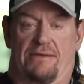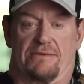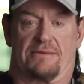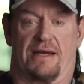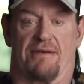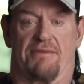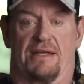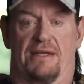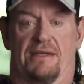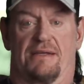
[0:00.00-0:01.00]
I don't have
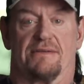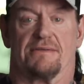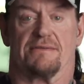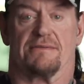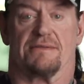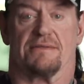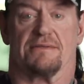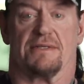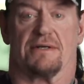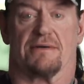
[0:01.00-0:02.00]
any
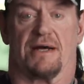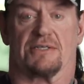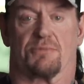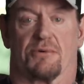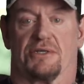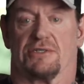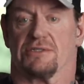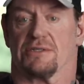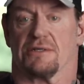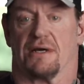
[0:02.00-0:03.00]
you know,
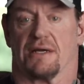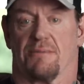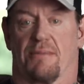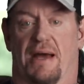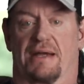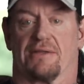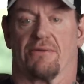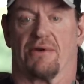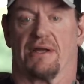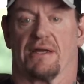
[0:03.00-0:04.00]
aspirations of, of, getting back in the
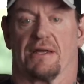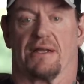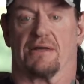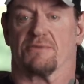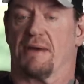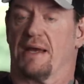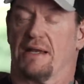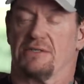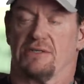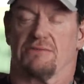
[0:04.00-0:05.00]
ring. And he goes, man,
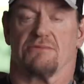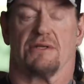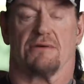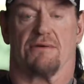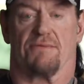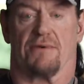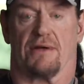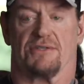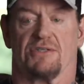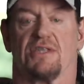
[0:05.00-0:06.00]
I just, you know, if
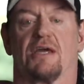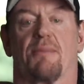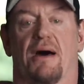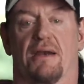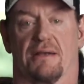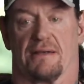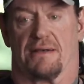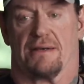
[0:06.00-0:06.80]
you, just think about it.